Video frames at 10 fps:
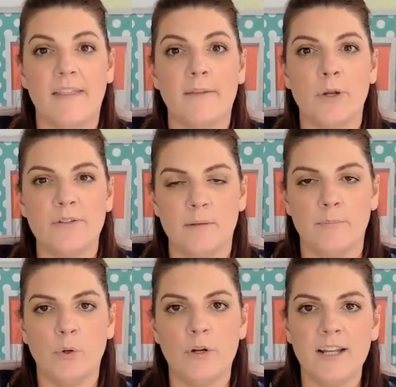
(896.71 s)
are the most
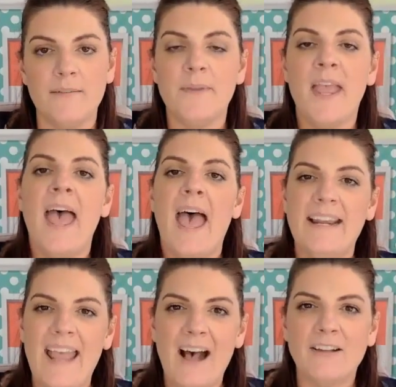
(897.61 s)
important
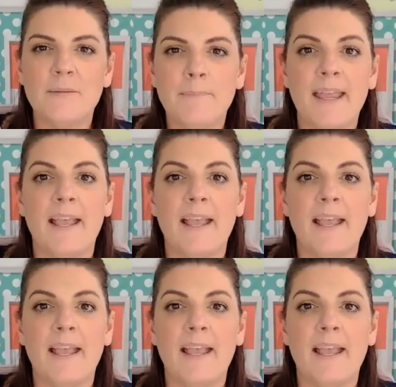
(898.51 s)
and how to